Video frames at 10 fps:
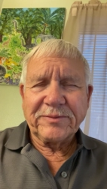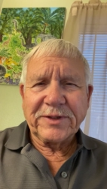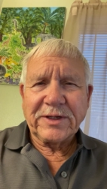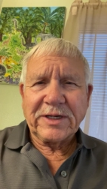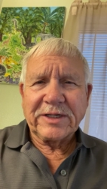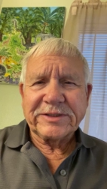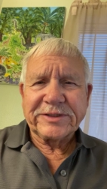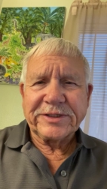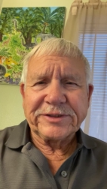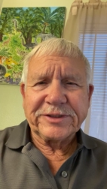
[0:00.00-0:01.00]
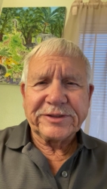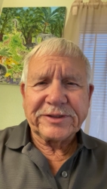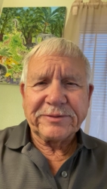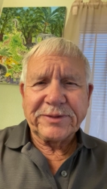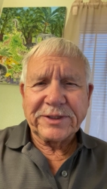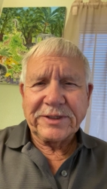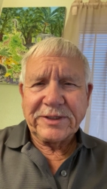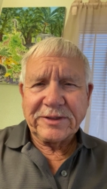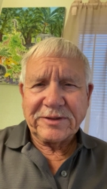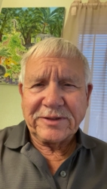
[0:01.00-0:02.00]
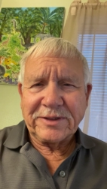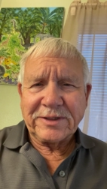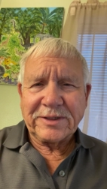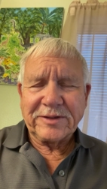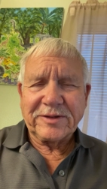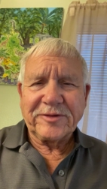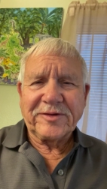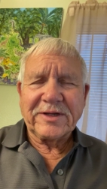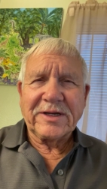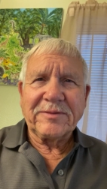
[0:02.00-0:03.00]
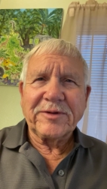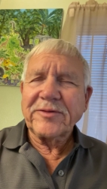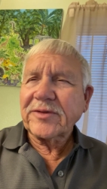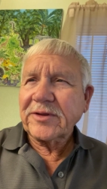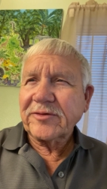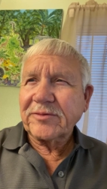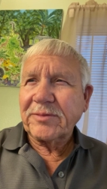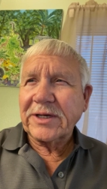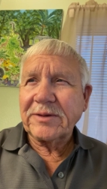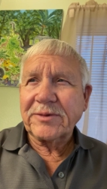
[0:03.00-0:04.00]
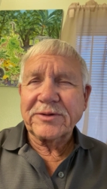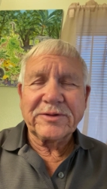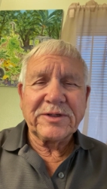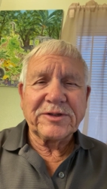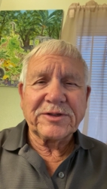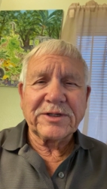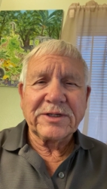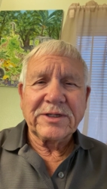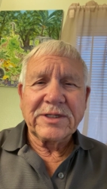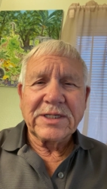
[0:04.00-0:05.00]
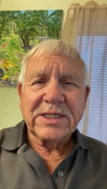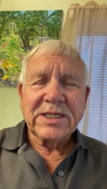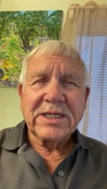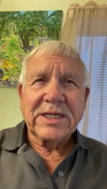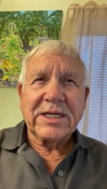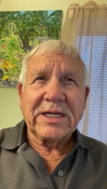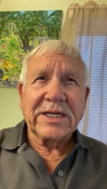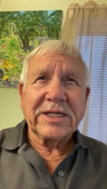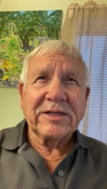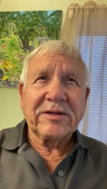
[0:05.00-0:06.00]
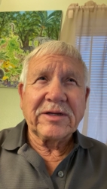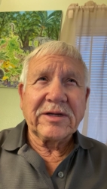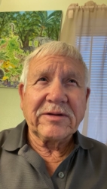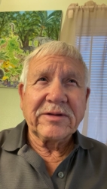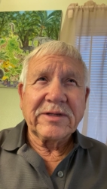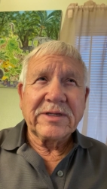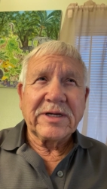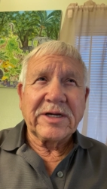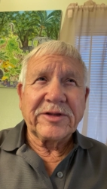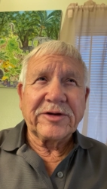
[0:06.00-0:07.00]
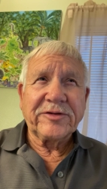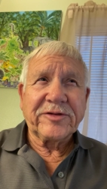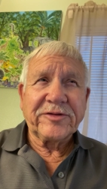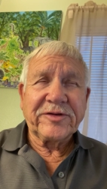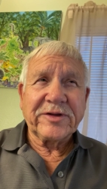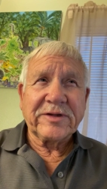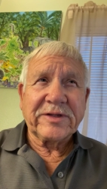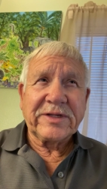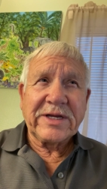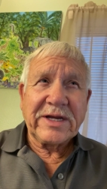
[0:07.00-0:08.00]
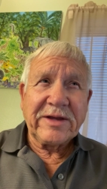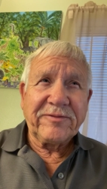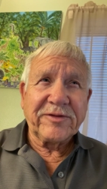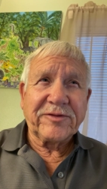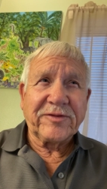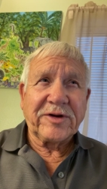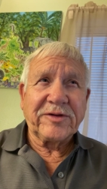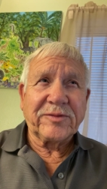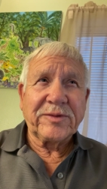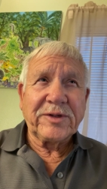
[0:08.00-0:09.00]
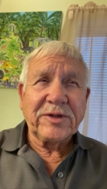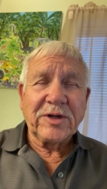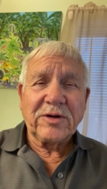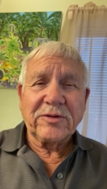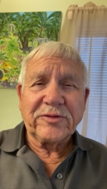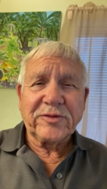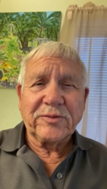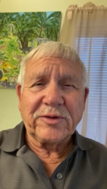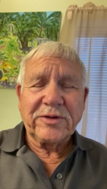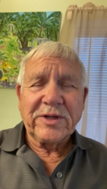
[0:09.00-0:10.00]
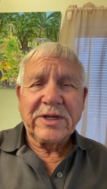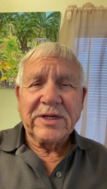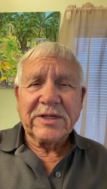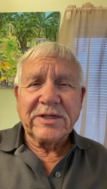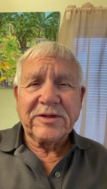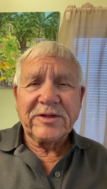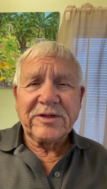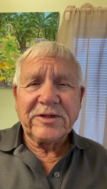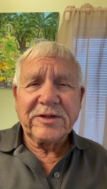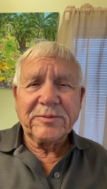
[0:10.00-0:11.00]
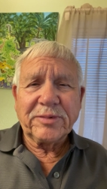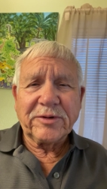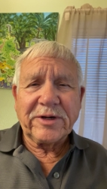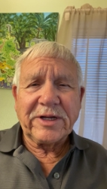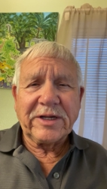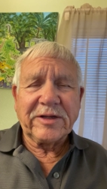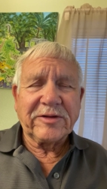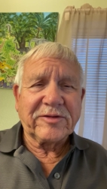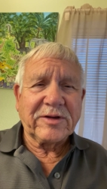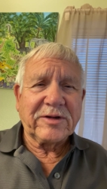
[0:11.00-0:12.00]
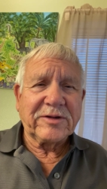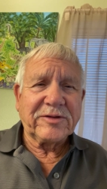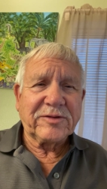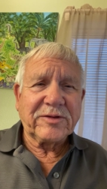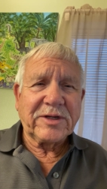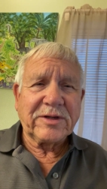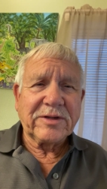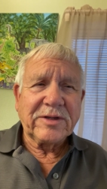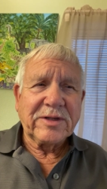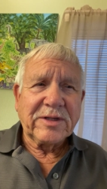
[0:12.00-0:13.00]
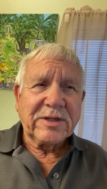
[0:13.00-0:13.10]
some of the hostages have been killed again at this time of this Bible teaching. And uh, others are still alive as far as we know. So we're continue to pray as long as uh,